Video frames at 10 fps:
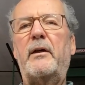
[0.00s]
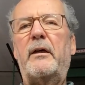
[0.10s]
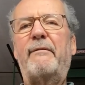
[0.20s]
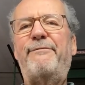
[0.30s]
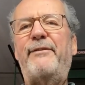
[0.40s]

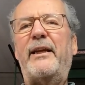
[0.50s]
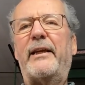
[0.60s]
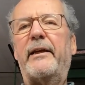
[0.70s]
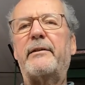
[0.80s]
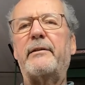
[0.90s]
And filling
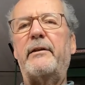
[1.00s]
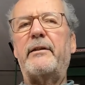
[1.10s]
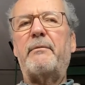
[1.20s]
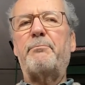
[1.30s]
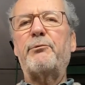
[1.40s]
it
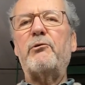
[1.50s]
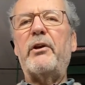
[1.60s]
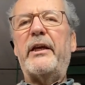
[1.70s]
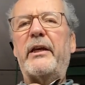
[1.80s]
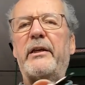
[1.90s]
is a
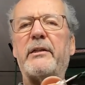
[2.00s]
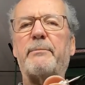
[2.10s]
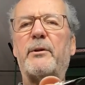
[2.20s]
breeze,